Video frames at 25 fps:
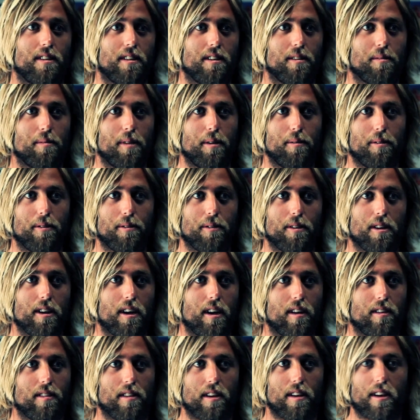You know it made me
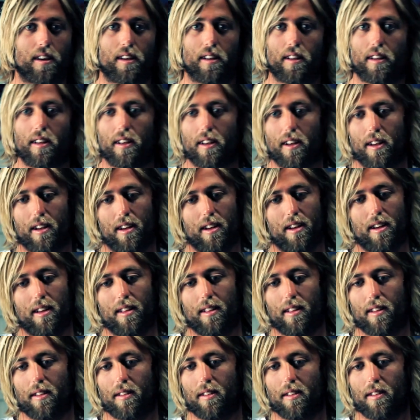realize like
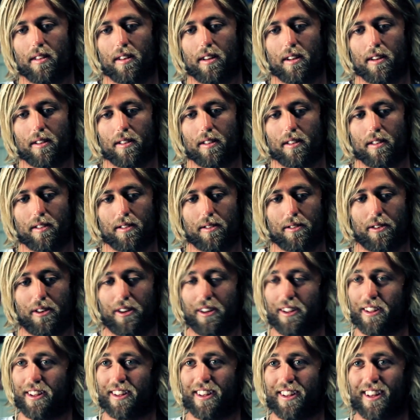this is you know this
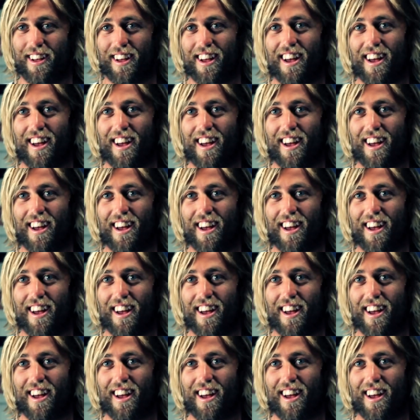is